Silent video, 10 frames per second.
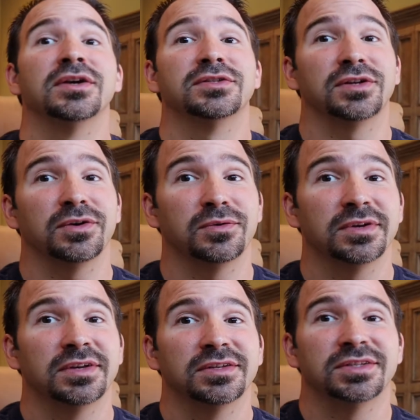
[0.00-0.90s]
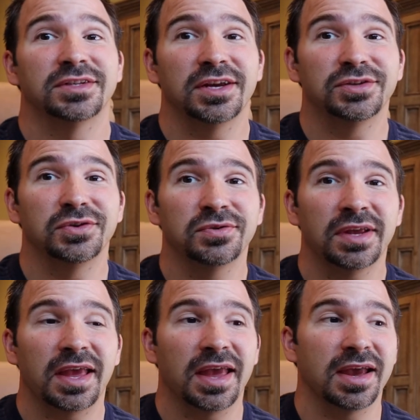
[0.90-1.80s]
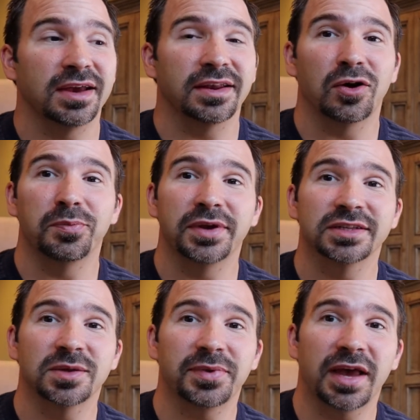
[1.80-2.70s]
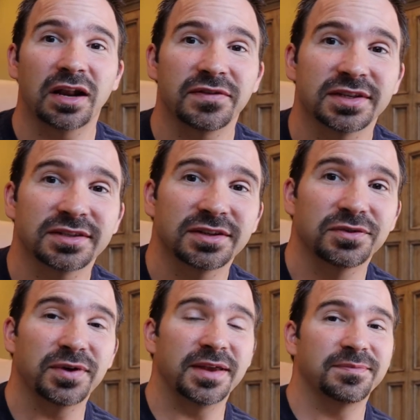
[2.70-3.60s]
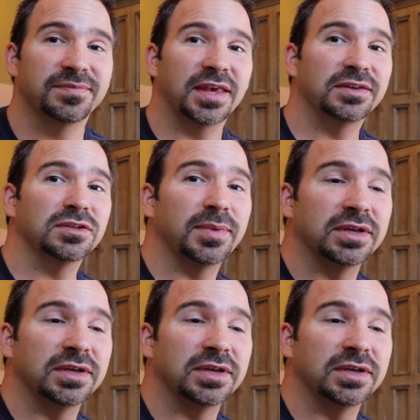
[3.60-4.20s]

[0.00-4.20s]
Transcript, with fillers: So, stay tuned, and I hope you get something out of this. Great. Thank you so